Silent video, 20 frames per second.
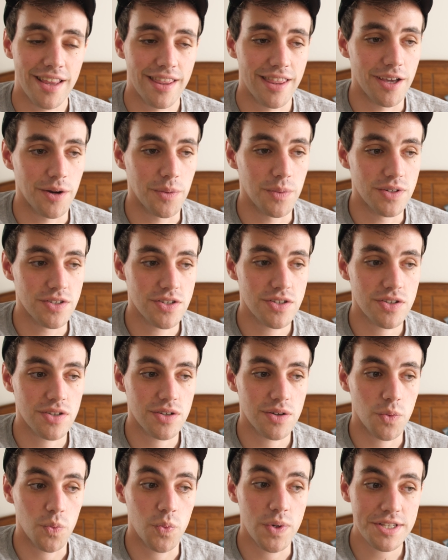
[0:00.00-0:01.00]
There was
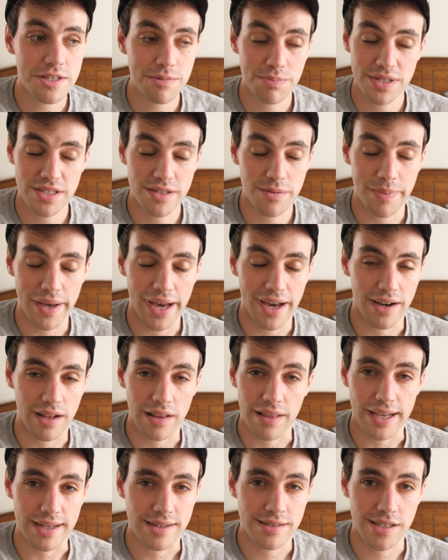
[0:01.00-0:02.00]
whispers about it
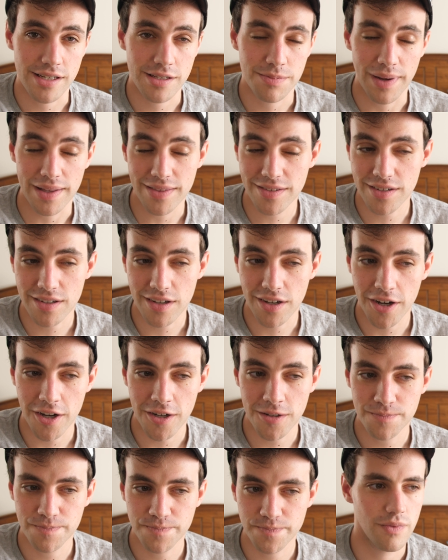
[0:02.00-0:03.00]
like six months ago.